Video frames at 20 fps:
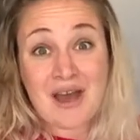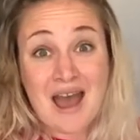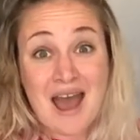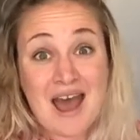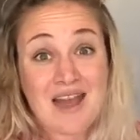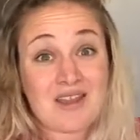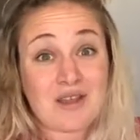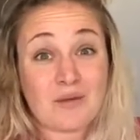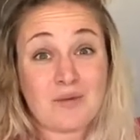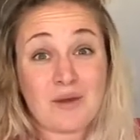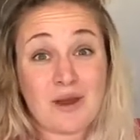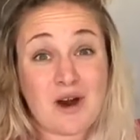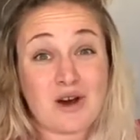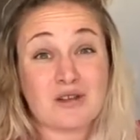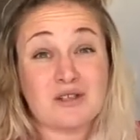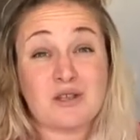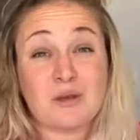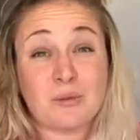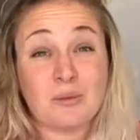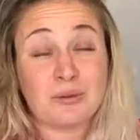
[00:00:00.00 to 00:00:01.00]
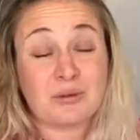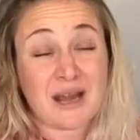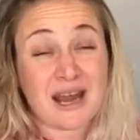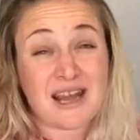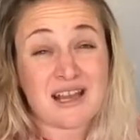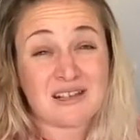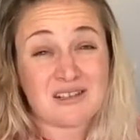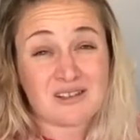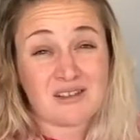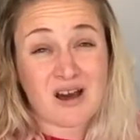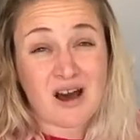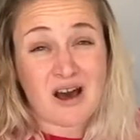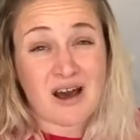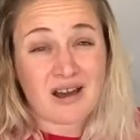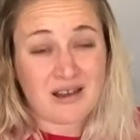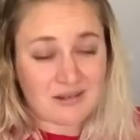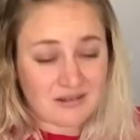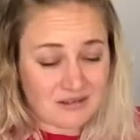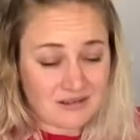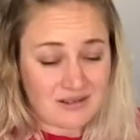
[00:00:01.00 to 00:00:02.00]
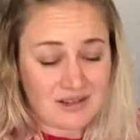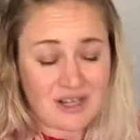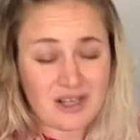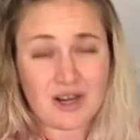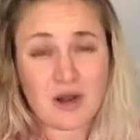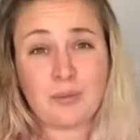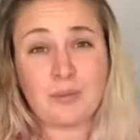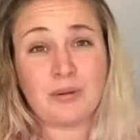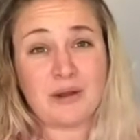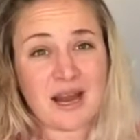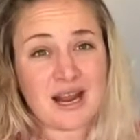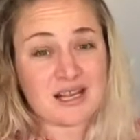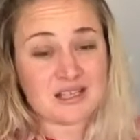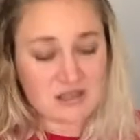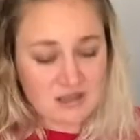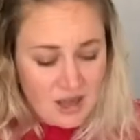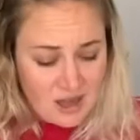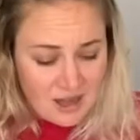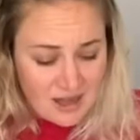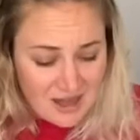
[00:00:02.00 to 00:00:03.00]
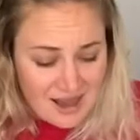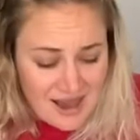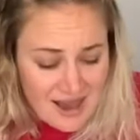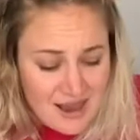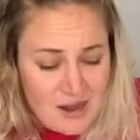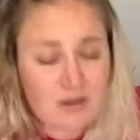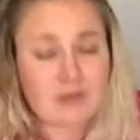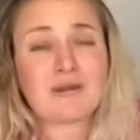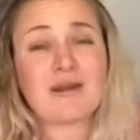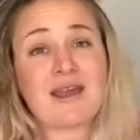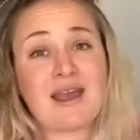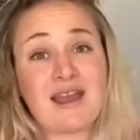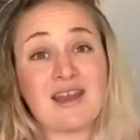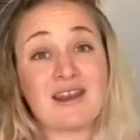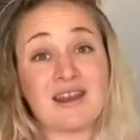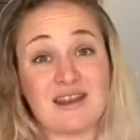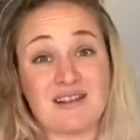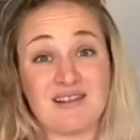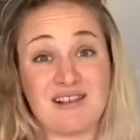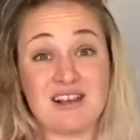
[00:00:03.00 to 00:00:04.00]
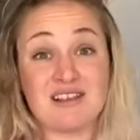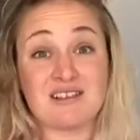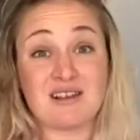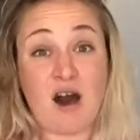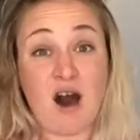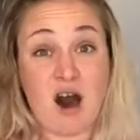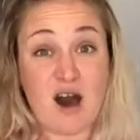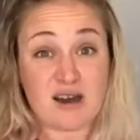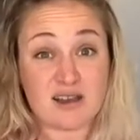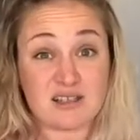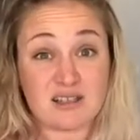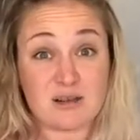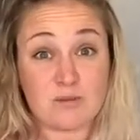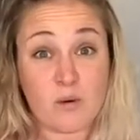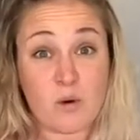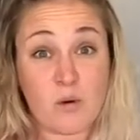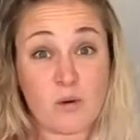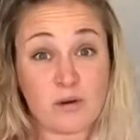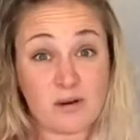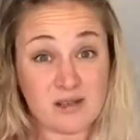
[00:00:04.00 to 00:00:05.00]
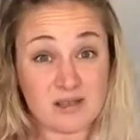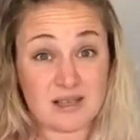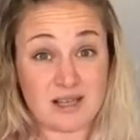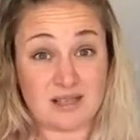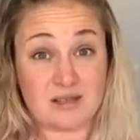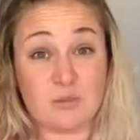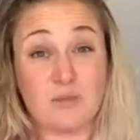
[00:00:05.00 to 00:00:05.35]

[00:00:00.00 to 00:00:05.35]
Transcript: And then we also praise God. You know, praise God, He created these awesome horses.